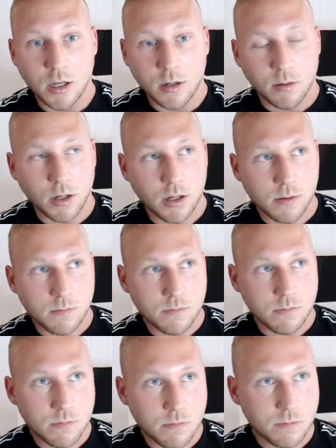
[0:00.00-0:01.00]

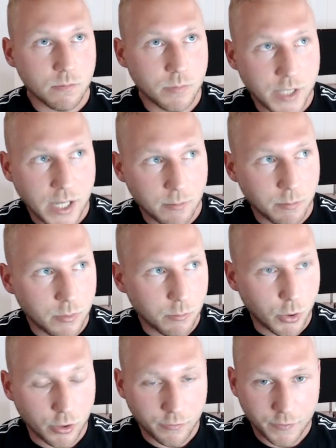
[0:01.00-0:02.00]

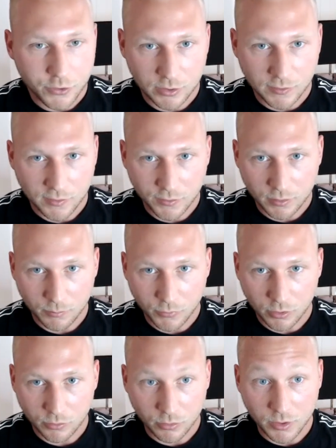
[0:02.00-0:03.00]
more efficient systems
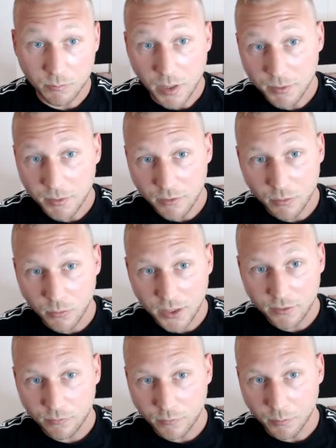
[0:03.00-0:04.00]
also, and maybe even
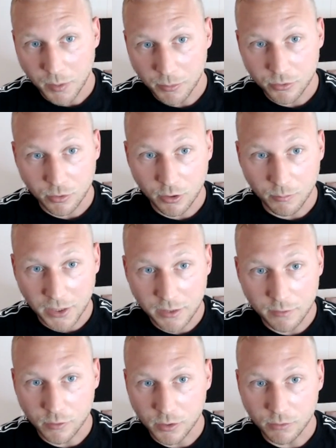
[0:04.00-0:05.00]
ways for people to earn money
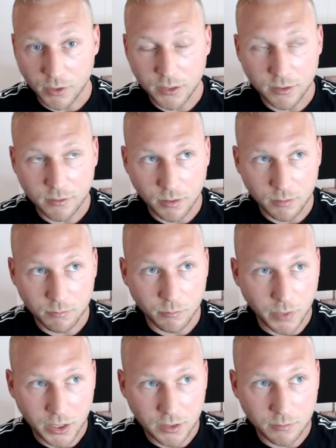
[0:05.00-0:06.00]
from it, right? And
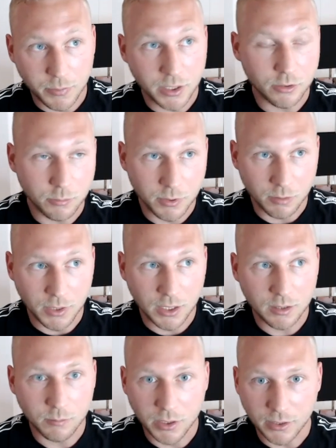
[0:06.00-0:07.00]
make it a peer-to-peer
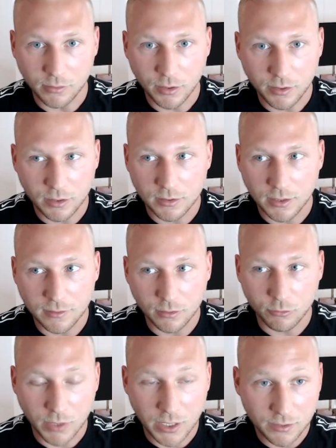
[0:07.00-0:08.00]
marketplace. I think that's a
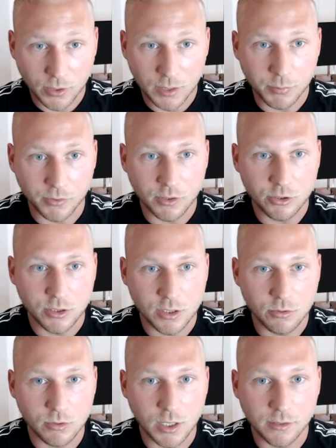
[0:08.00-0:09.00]
great position that
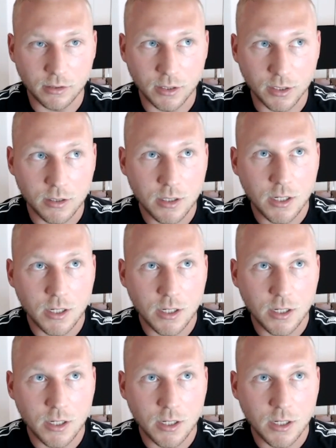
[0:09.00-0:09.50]
you guys are in.